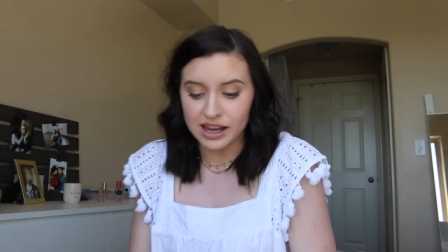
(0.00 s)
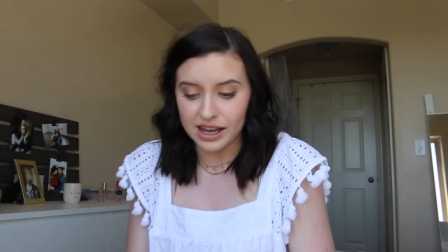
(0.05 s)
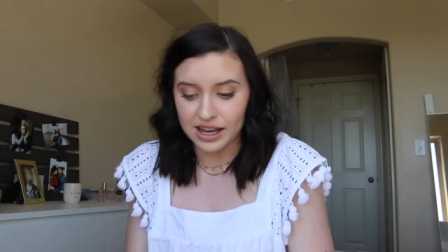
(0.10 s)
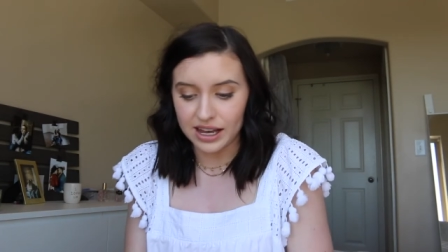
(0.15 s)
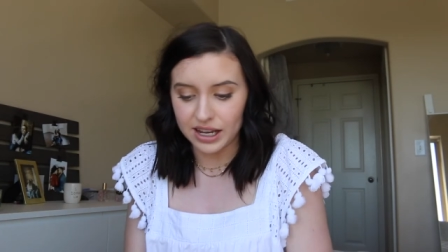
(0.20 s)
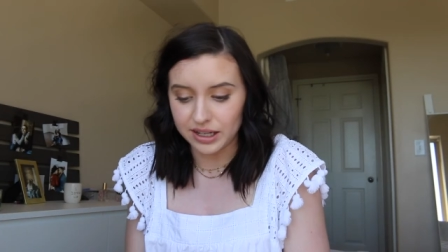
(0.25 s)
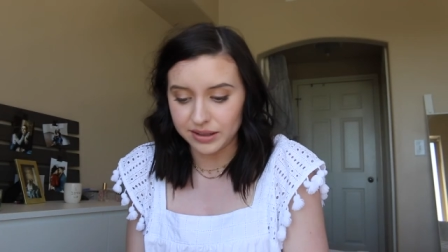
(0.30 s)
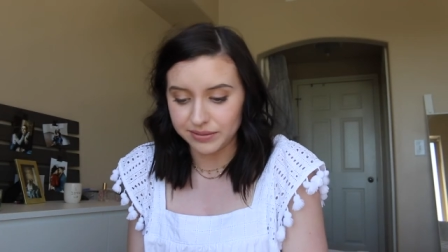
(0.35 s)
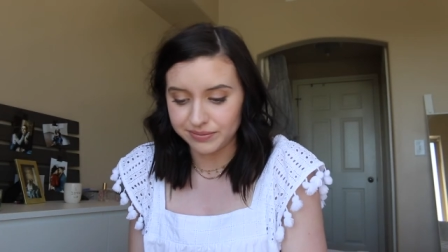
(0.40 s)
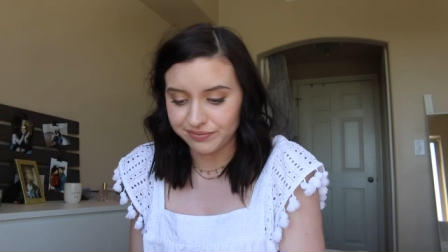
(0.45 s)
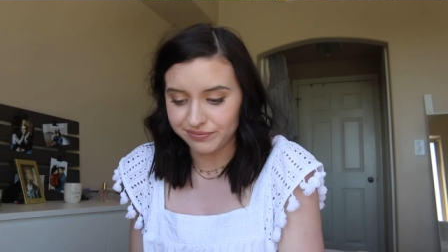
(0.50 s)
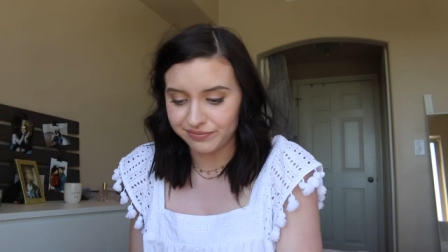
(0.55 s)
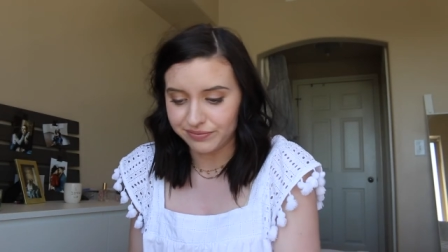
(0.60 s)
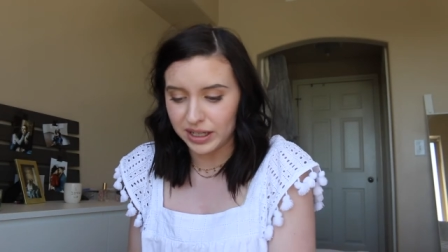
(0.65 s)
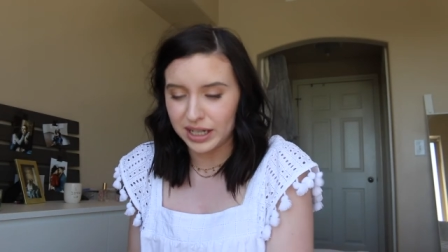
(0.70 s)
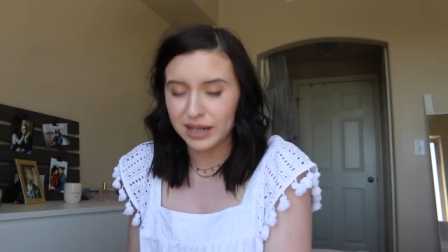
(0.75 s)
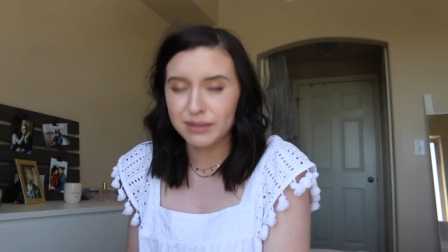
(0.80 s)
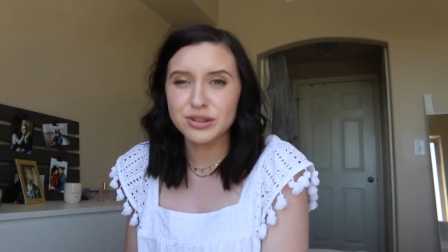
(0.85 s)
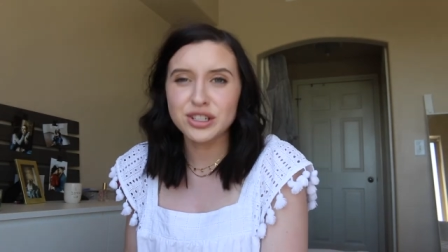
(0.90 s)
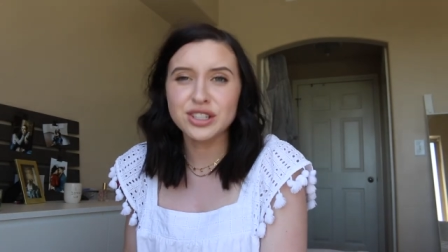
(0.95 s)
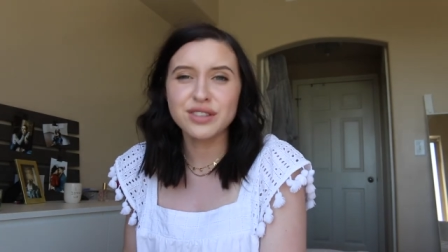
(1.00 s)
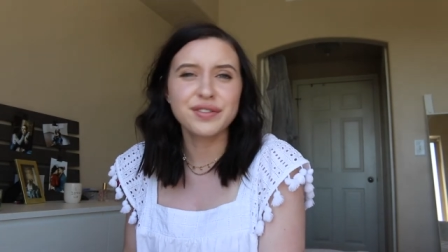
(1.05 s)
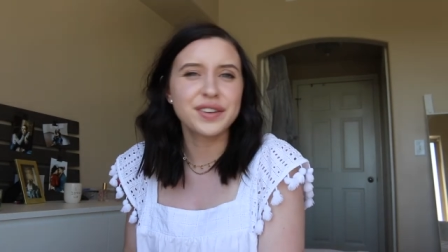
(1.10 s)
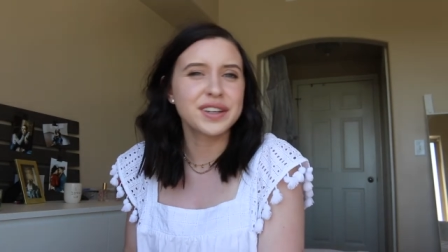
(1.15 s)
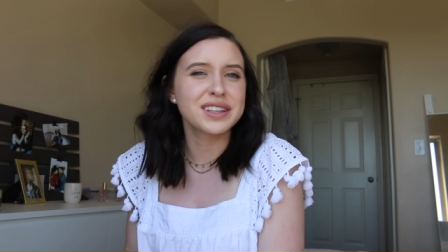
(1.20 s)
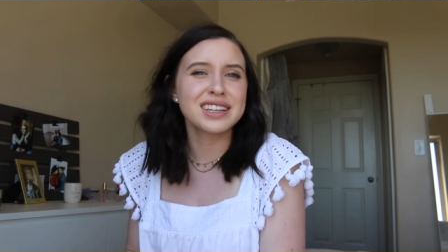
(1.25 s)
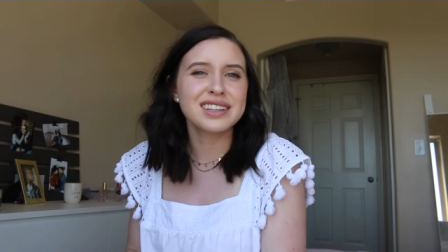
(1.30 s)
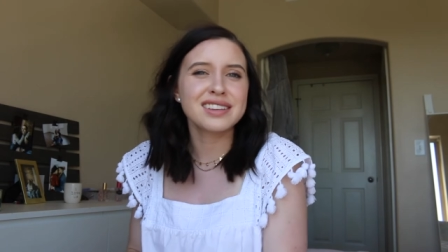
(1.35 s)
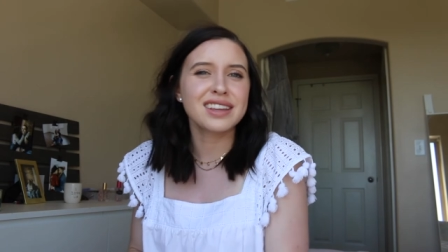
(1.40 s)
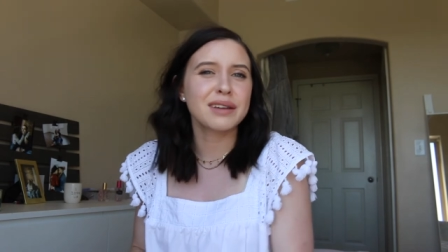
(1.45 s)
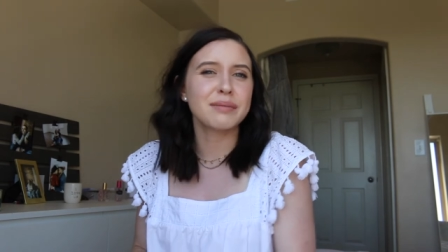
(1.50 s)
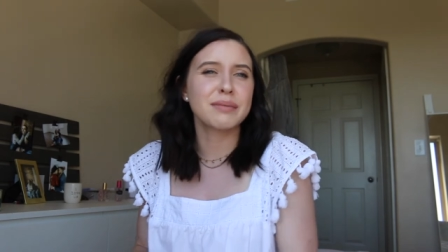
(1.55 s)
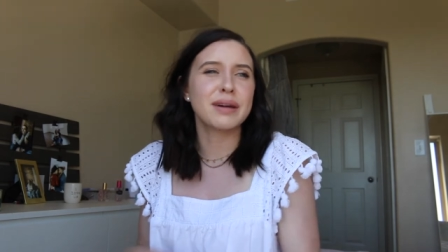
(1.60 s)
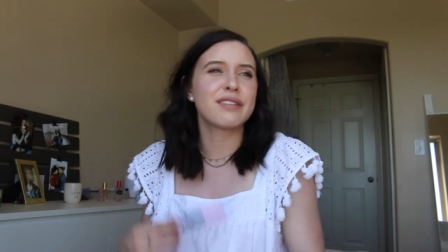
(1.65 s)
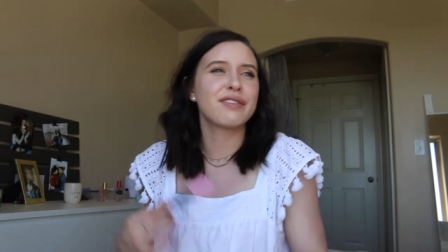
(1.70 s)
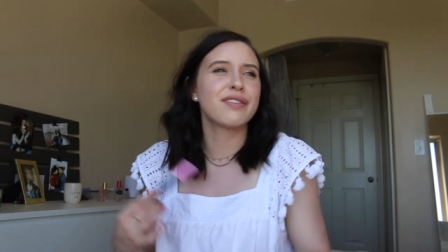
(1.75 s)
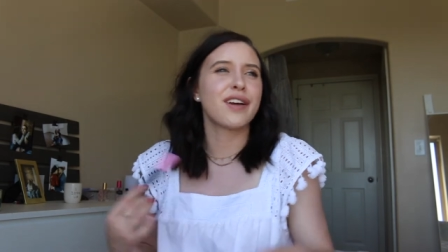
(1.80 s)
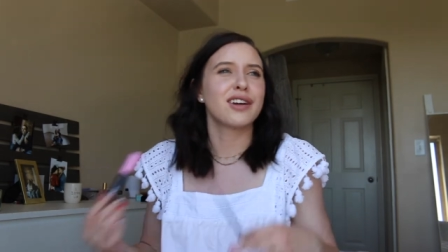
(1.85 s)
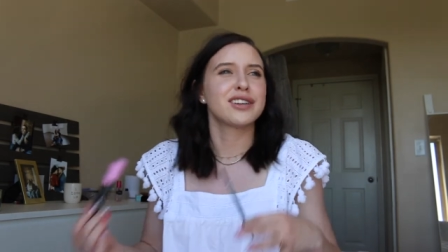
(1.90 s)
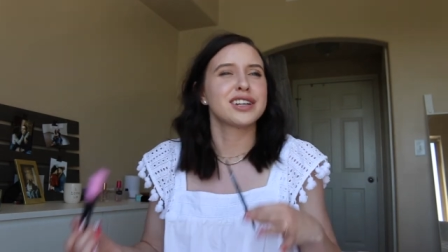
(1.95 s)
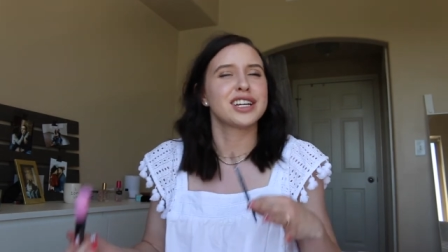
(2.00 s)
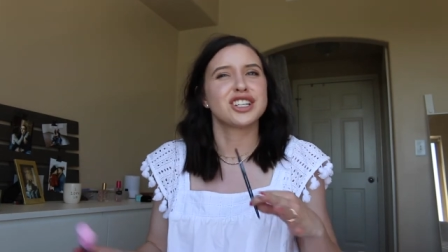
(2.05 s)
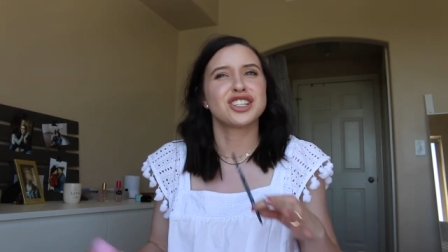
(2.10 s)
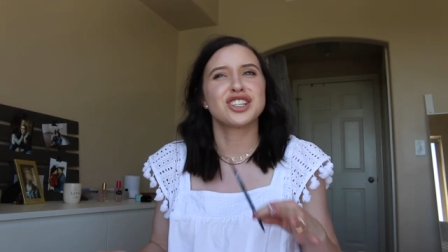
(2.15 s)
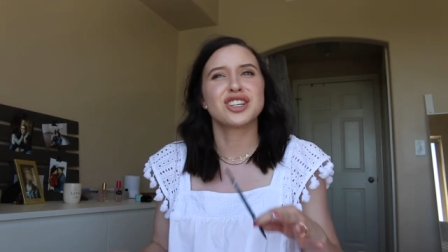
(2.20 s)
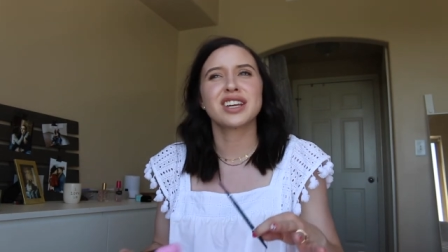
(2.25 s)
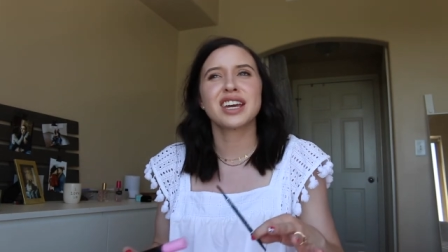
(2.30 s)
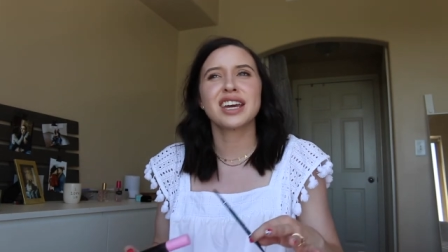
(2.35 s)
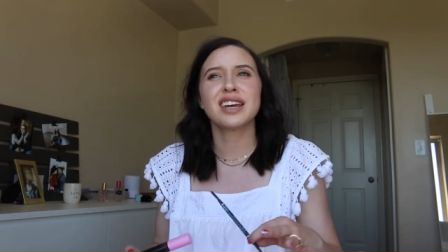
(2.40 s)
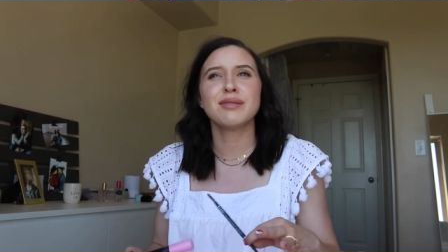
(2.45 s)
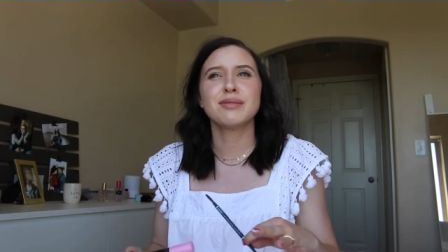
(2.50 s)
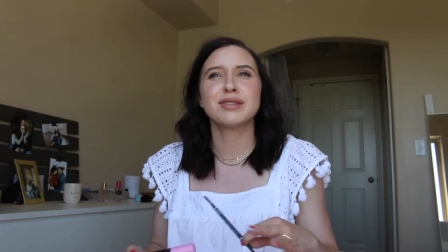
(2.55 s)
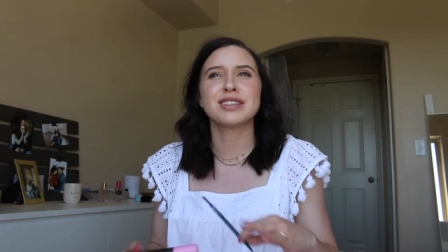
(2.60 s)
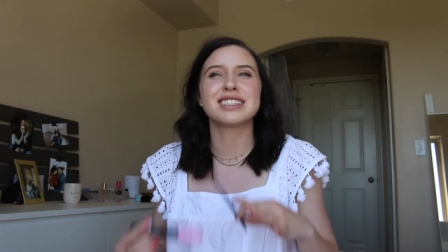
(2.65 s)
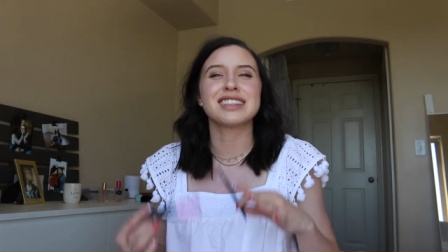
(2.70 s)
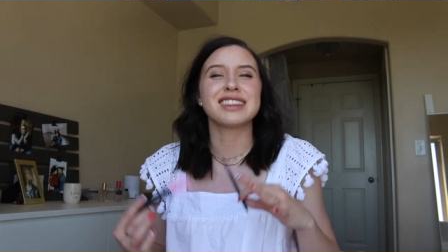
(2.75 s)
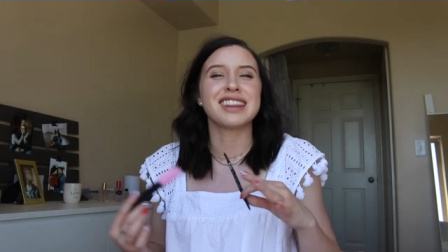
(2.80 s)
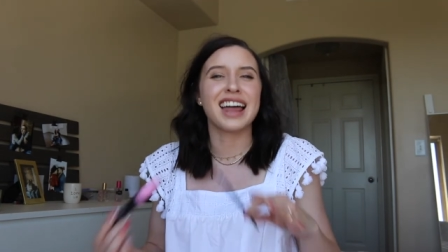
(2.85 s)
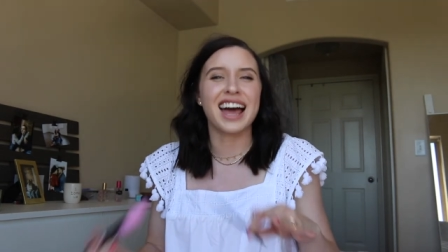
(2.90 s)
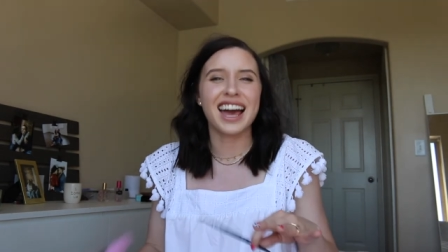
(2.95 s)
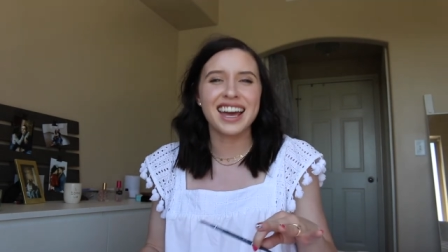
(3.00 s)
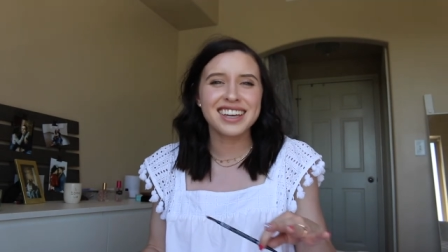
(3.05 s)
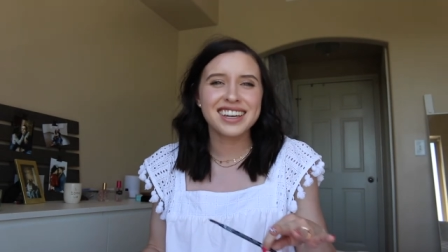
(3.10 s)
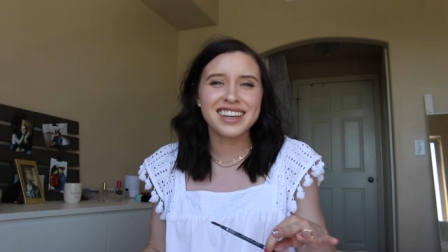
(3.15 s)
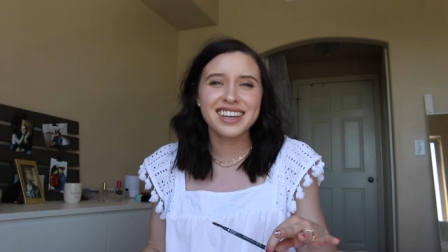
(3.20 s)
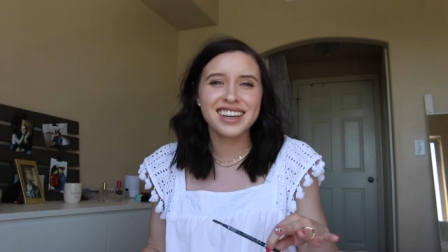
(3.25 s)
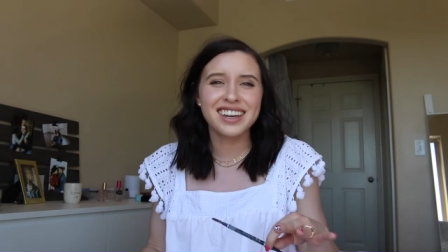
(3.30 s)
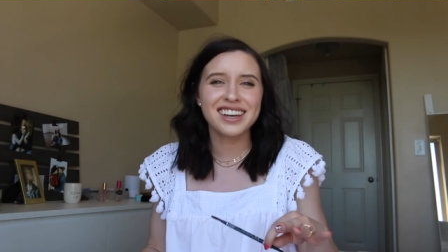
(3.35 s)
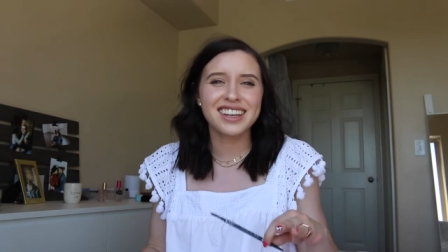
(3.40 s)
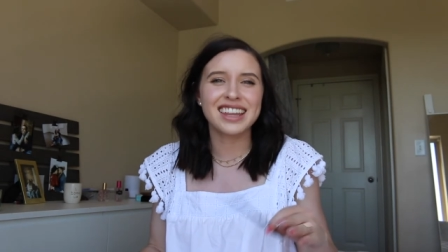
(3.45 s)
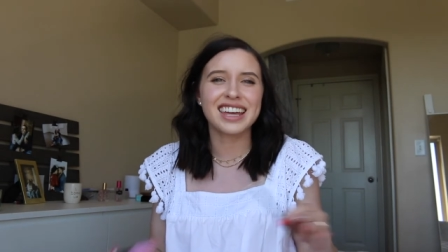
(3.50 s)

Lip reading: And I'm just feeling like my foundation game is lacking.